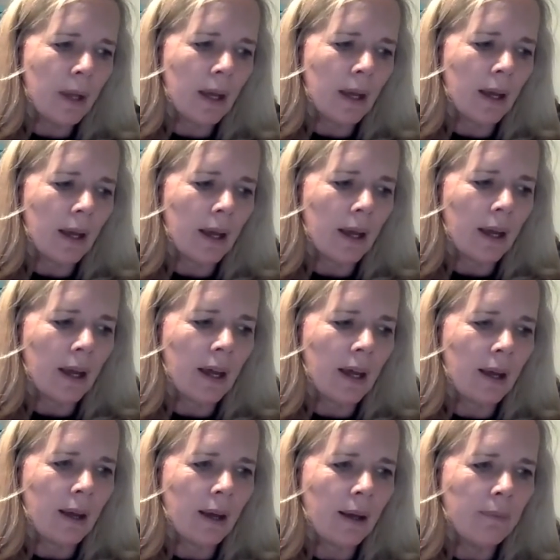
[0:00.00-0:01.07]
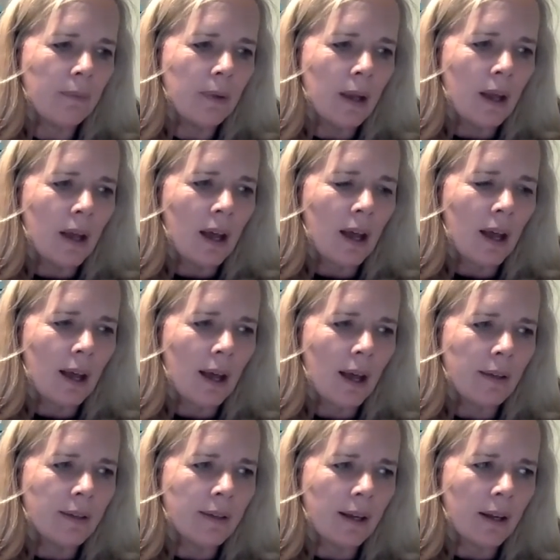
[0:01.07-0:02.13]
And
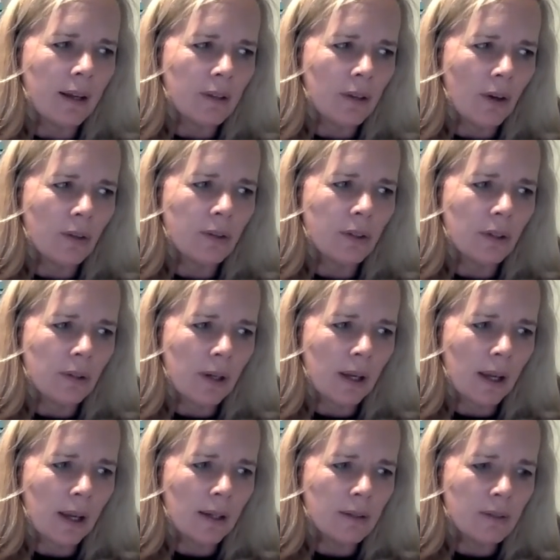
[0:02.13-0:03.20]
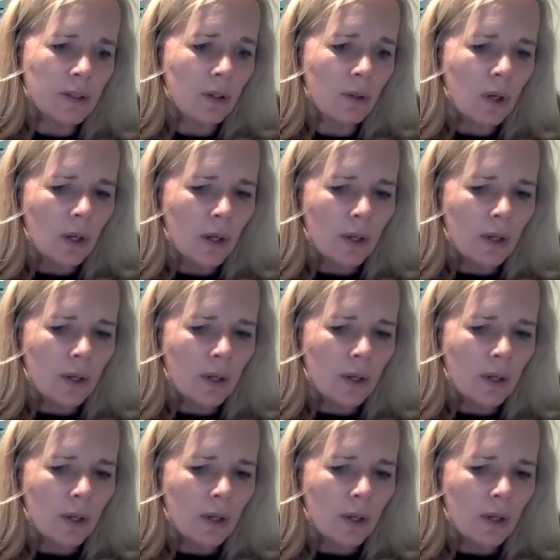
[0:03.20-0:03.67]
then I thought, okay, so,